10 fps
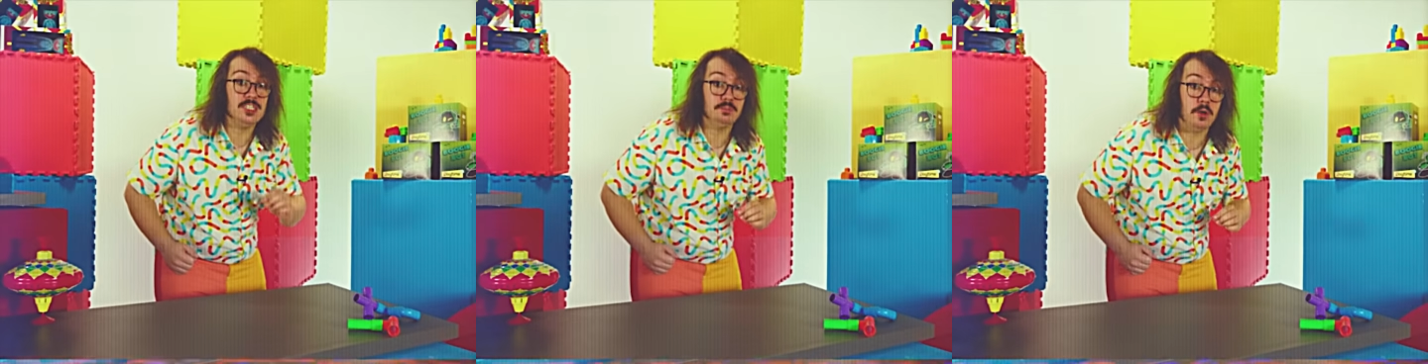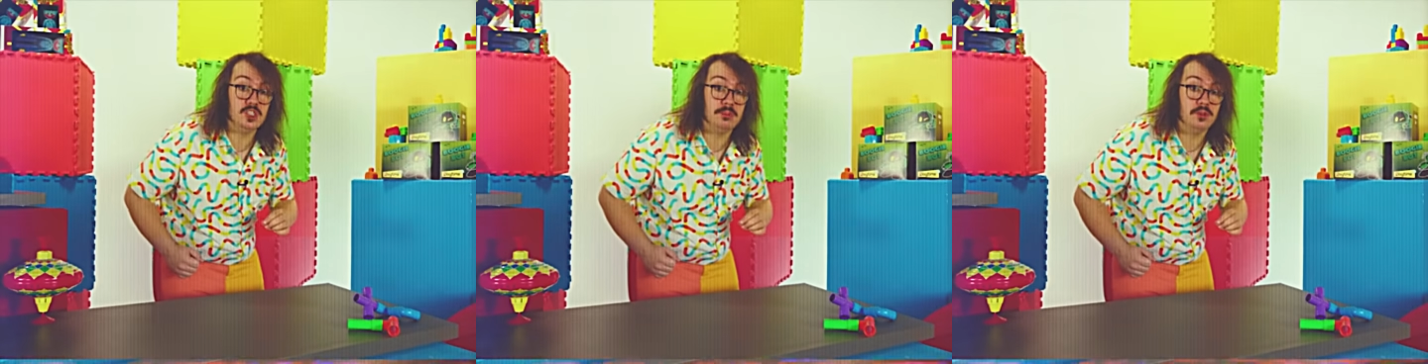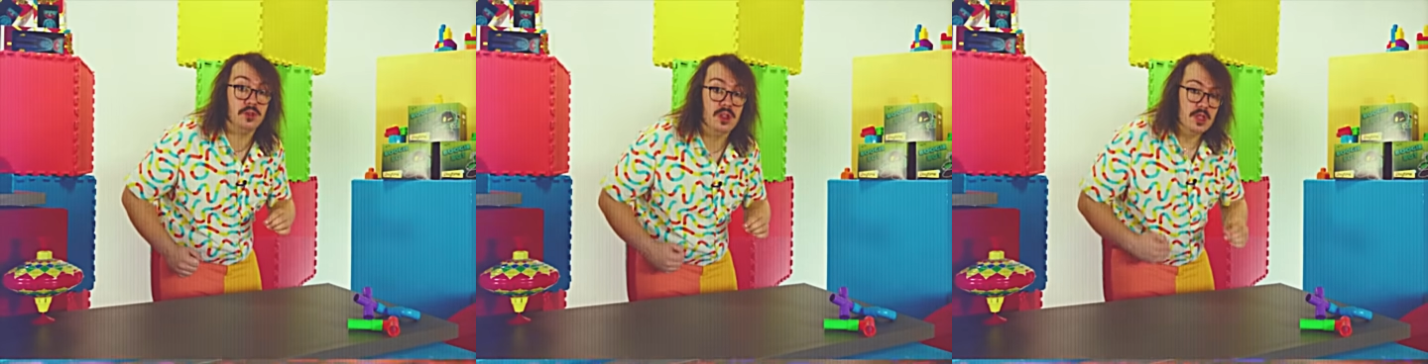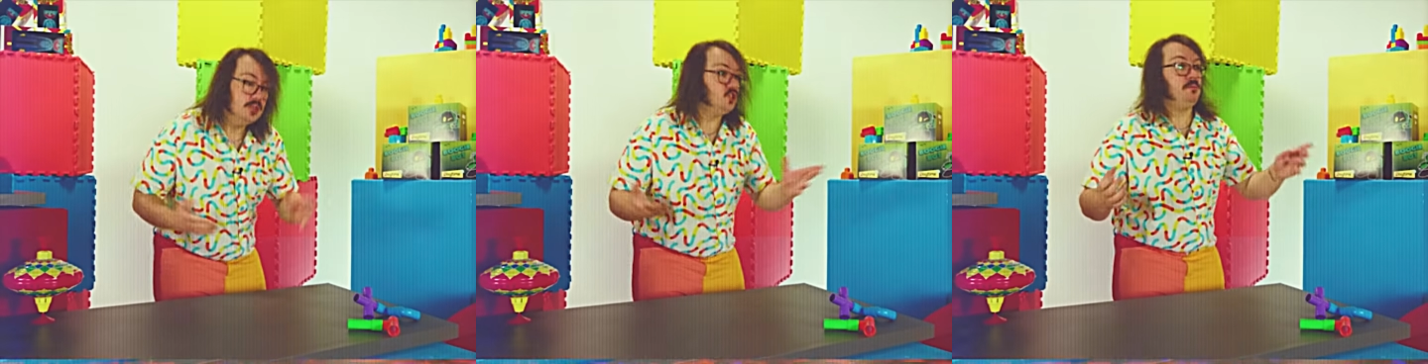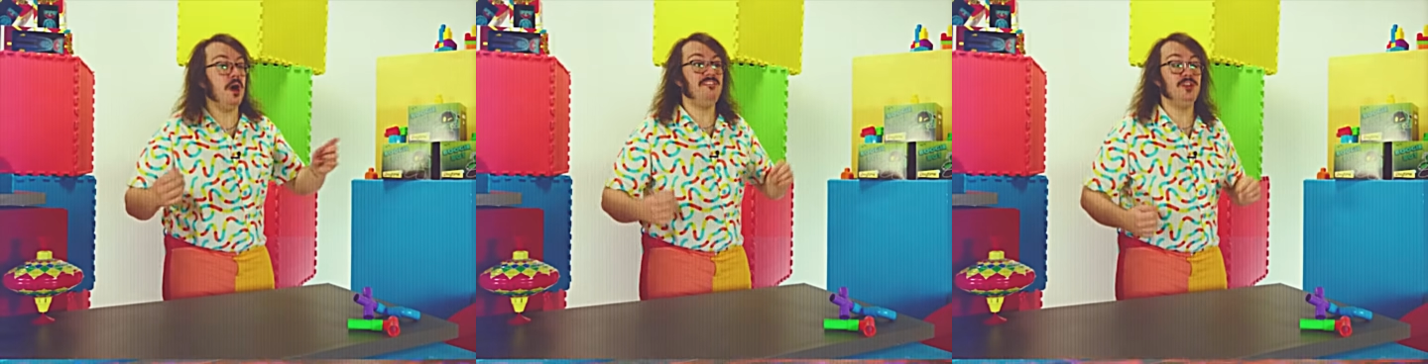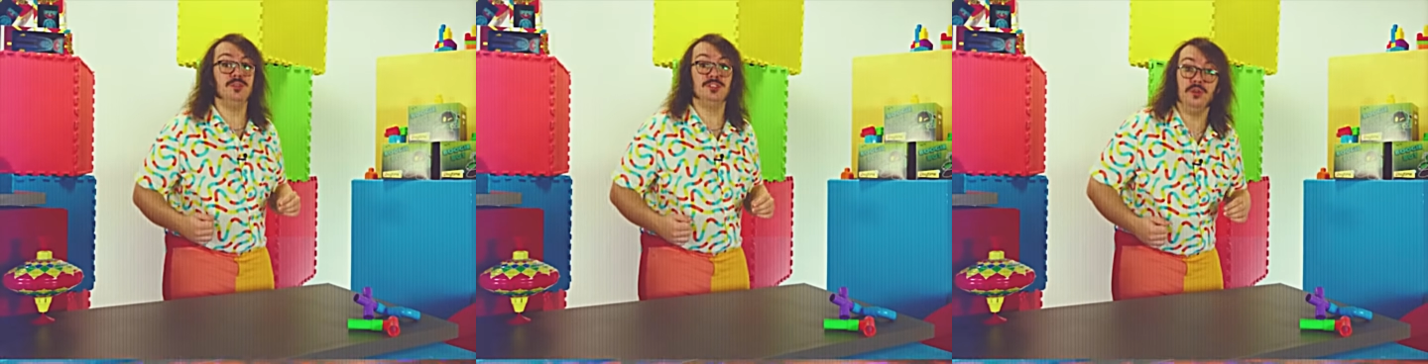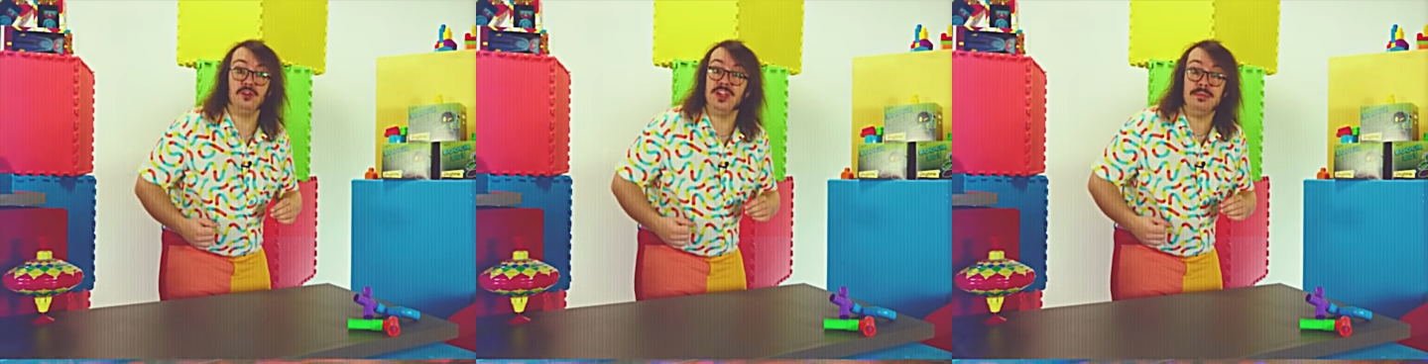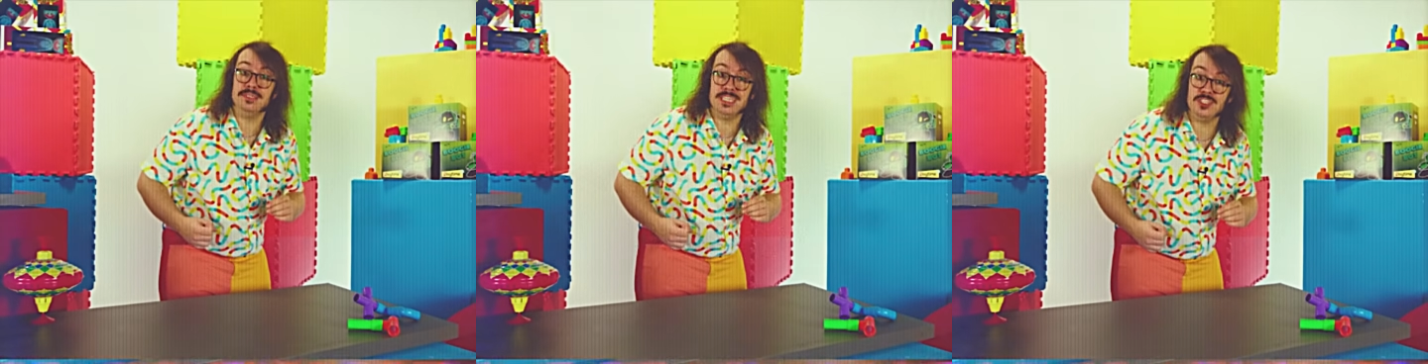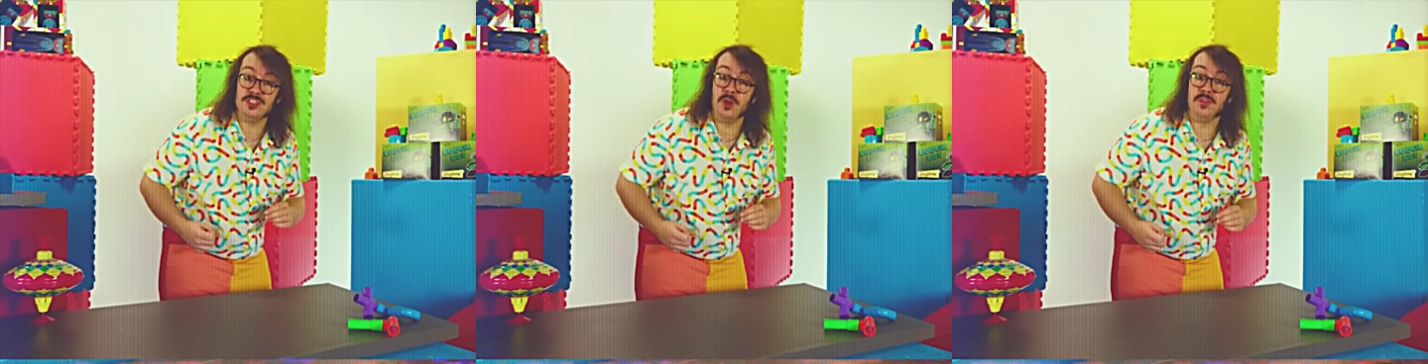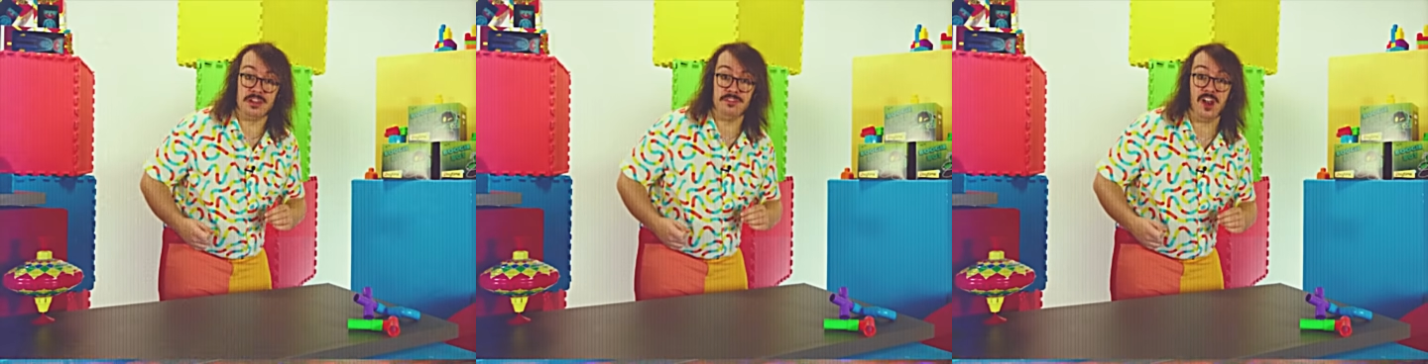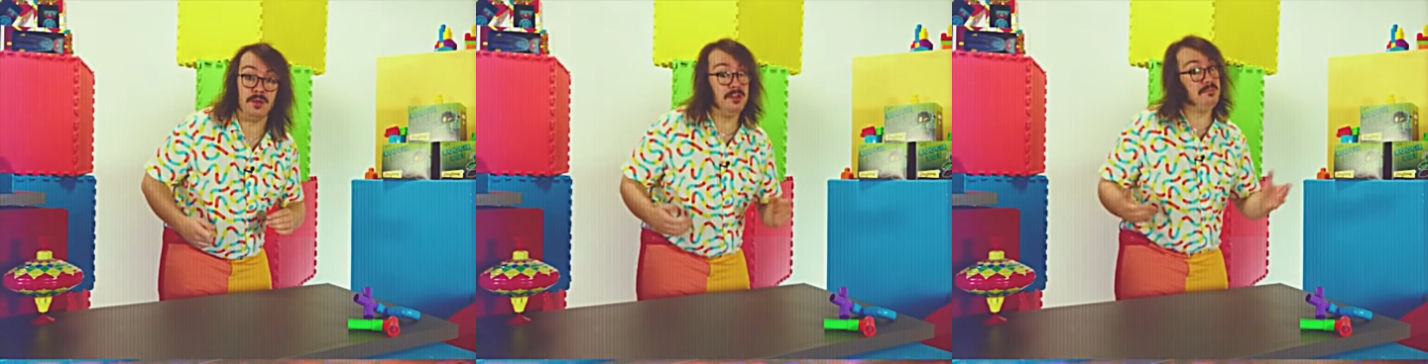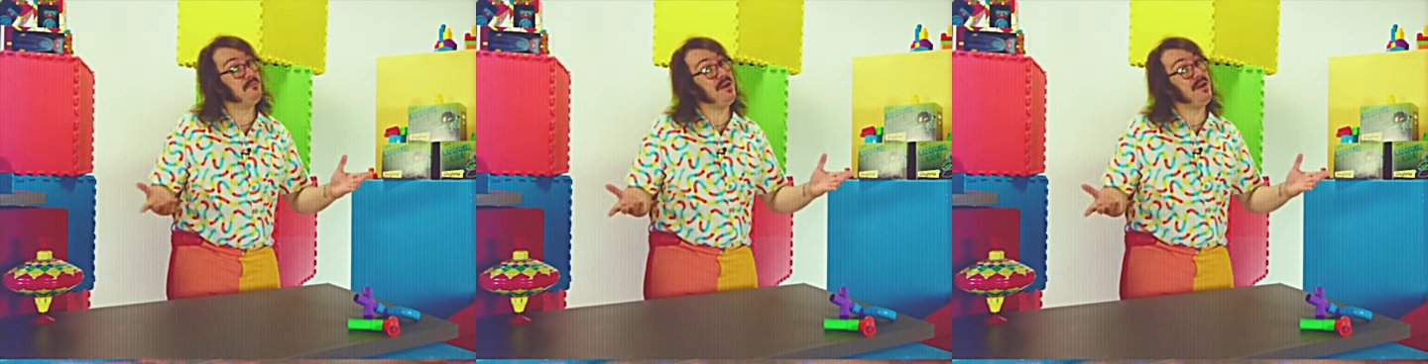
as possible. Superfluous auditory impositions on the environment